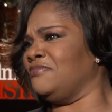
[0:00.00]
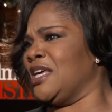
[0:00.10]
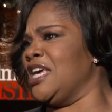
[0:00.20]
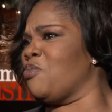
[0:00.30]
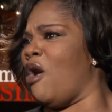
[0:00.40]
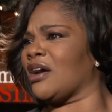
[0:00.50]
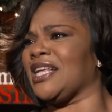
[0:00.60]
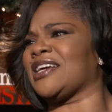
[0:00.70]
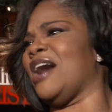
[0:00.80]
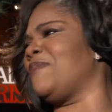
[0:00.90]
He walked
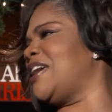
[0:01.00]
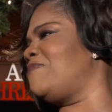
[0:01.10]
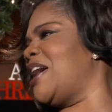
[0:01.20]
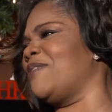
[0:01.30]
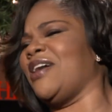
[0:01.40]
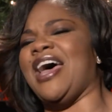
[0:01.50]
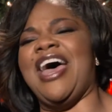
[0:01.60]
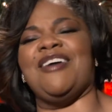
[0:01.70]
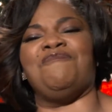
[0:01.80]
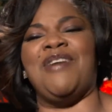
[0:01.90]
in, come here, baby,
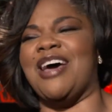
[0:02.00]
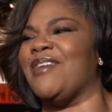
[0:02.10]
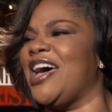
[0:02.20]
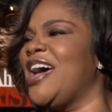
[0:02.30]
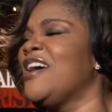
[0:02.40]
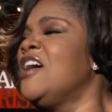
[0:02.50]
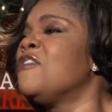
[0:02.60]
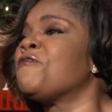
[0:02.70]
hey, eh, baby, hey, eh.